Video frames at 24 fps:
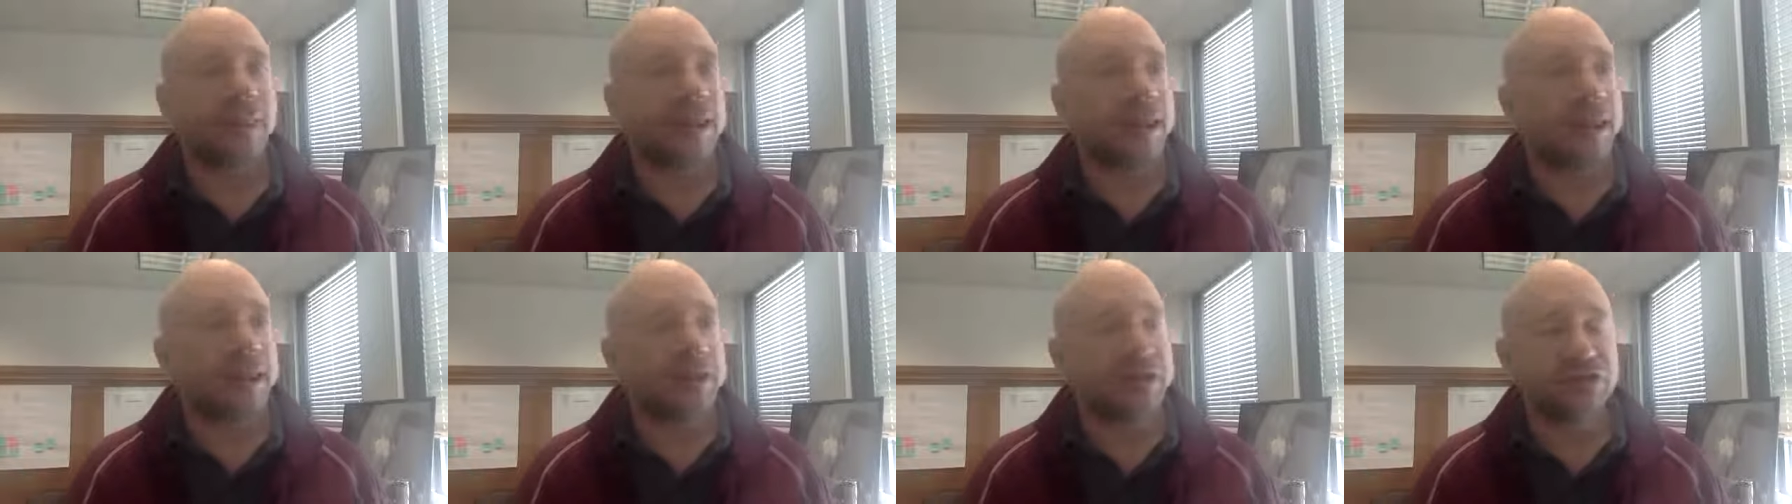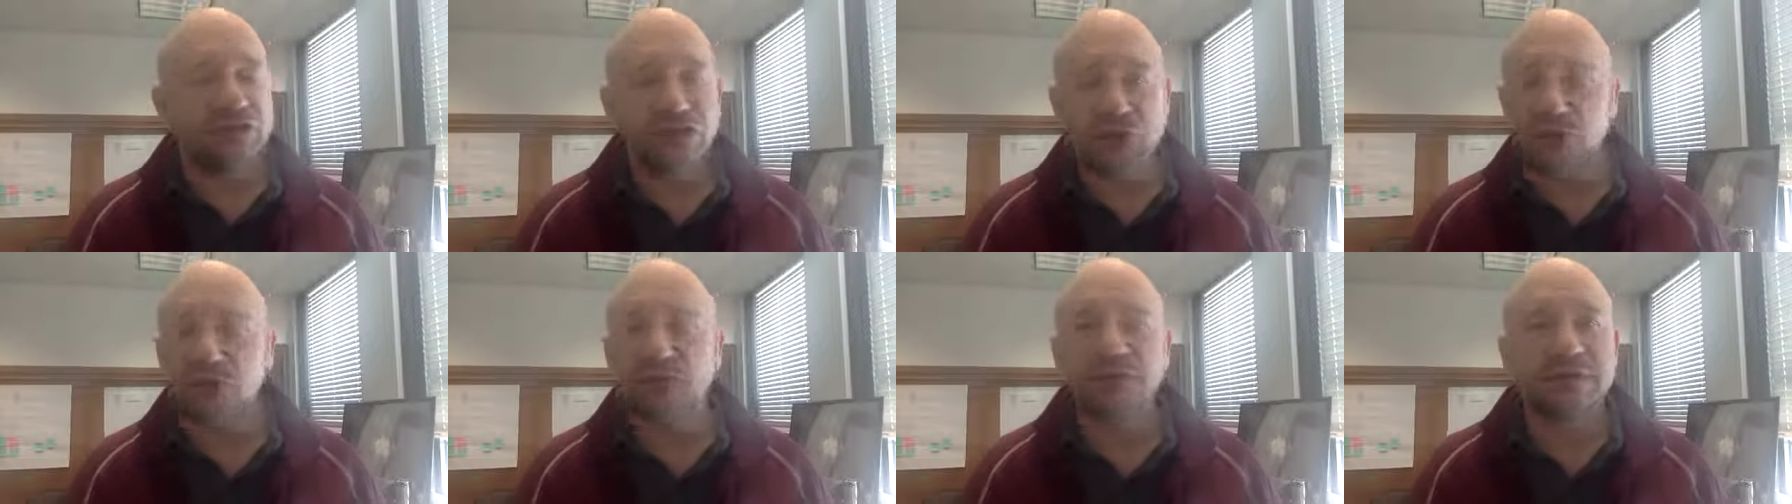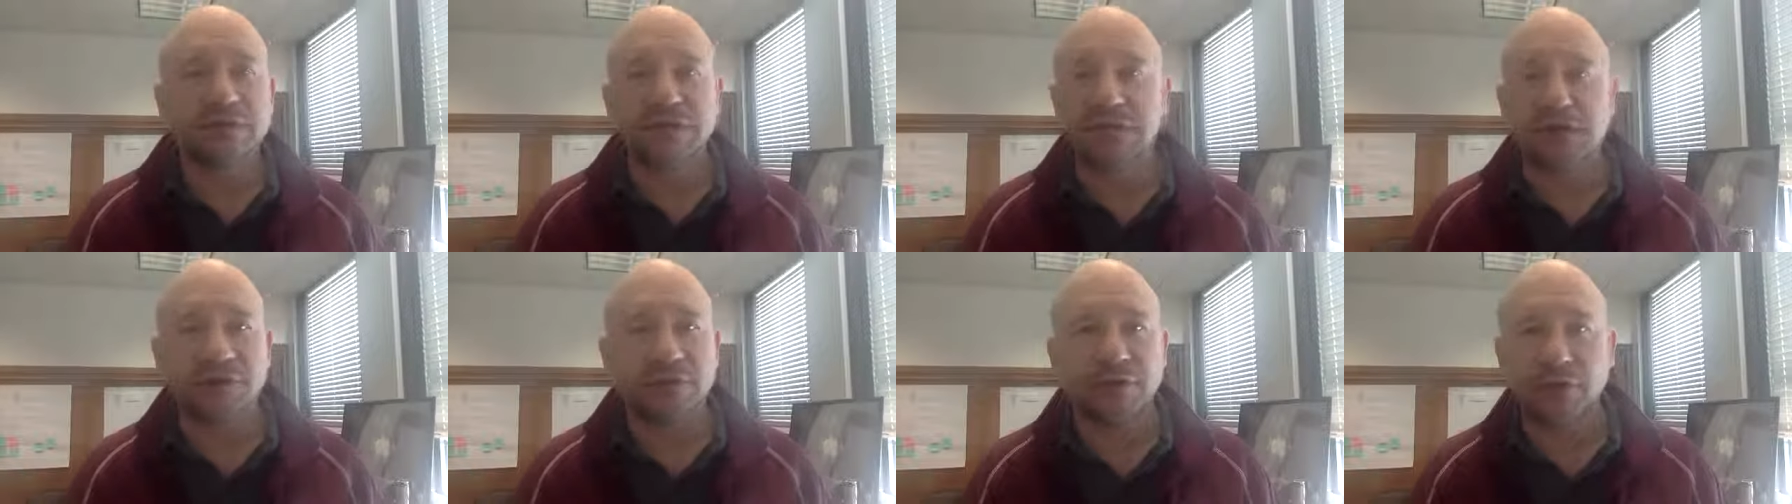And don't
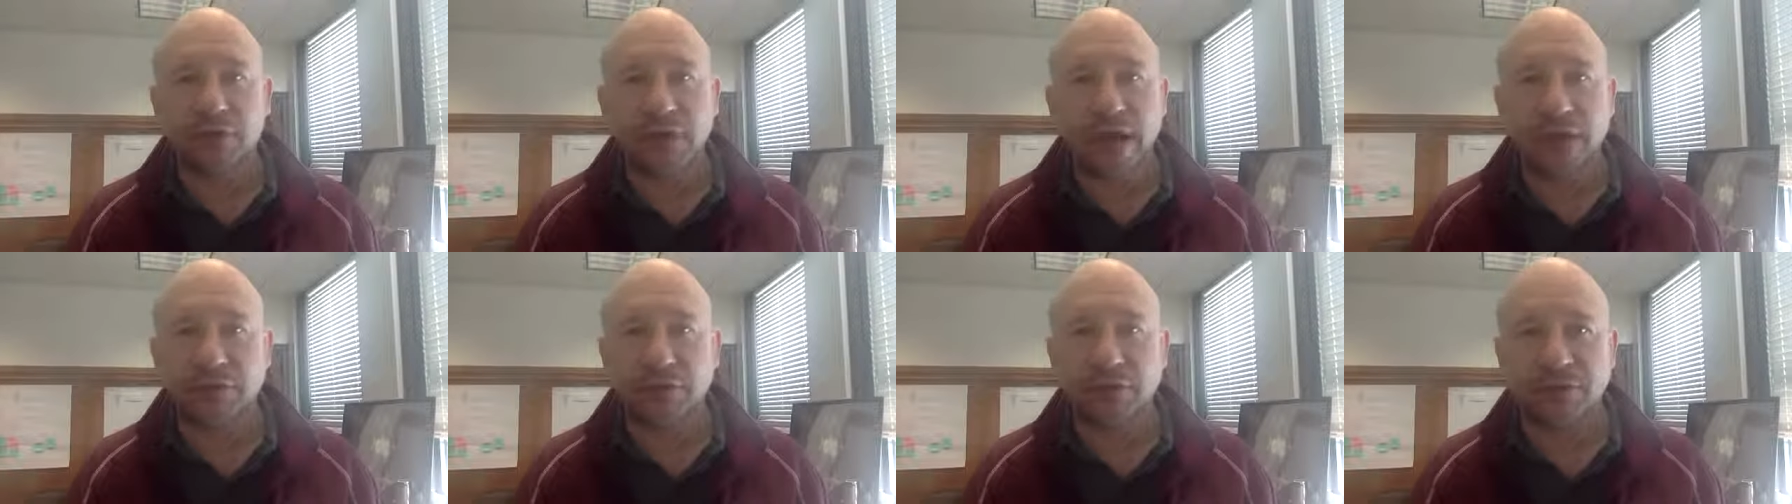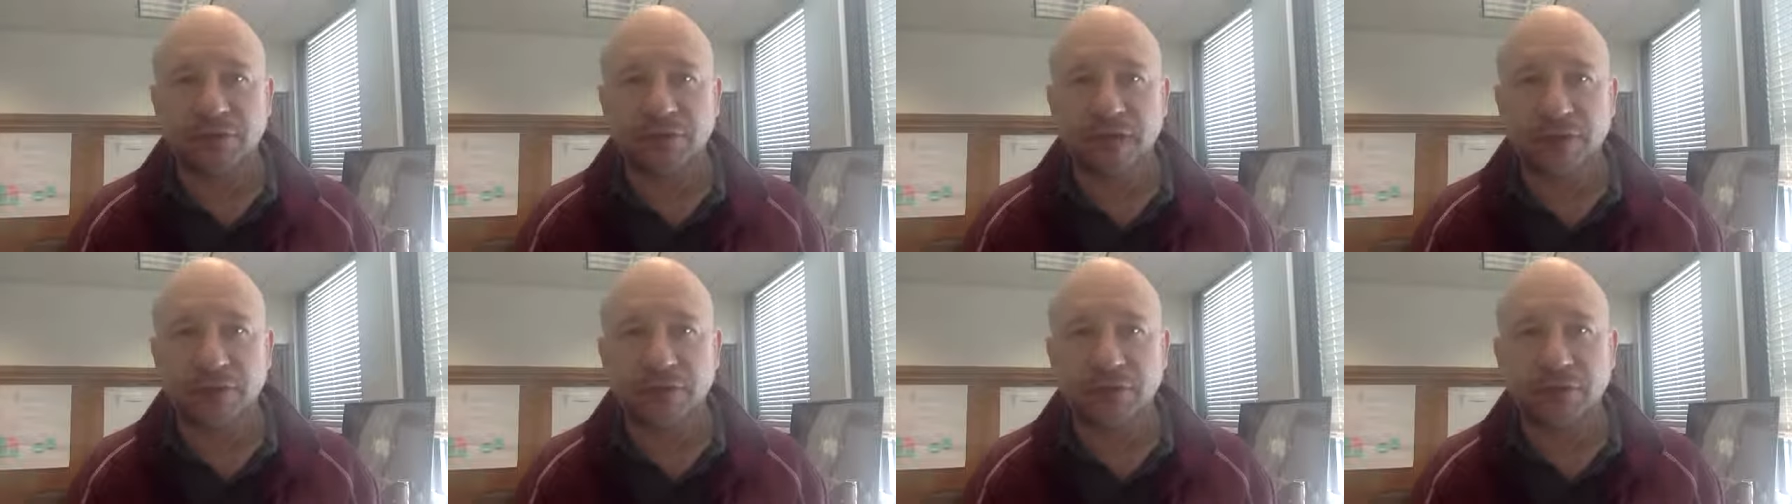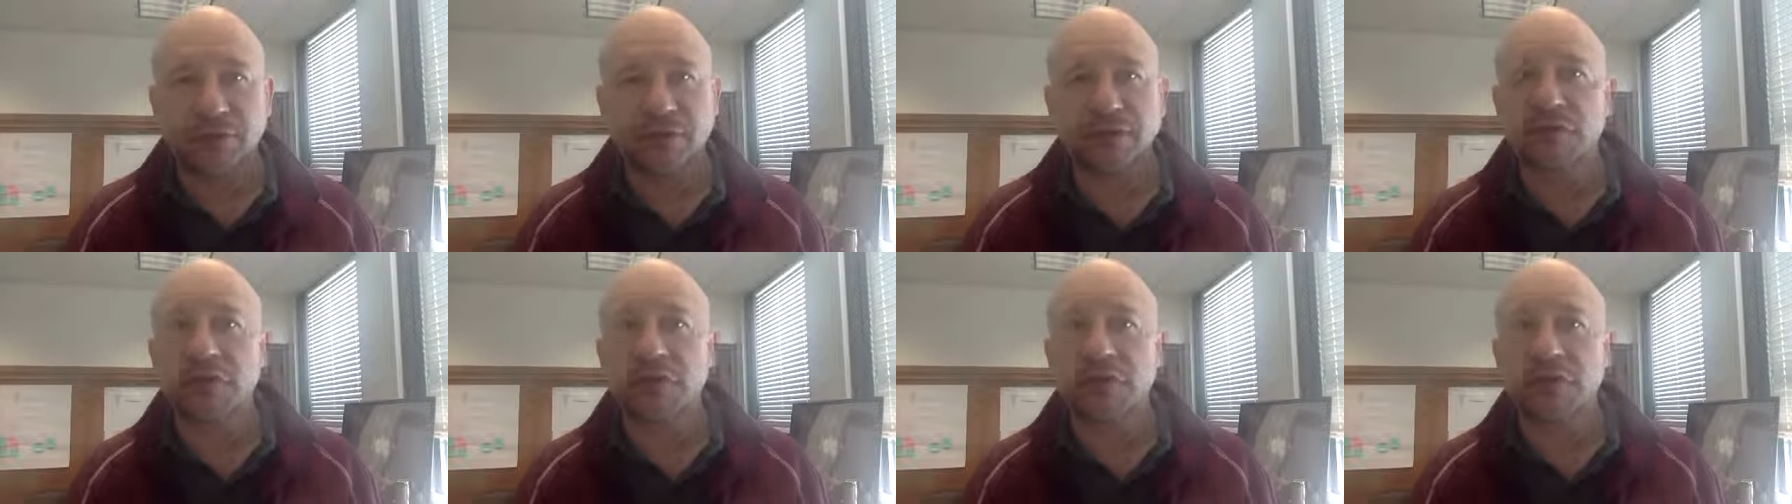just give it your average effort.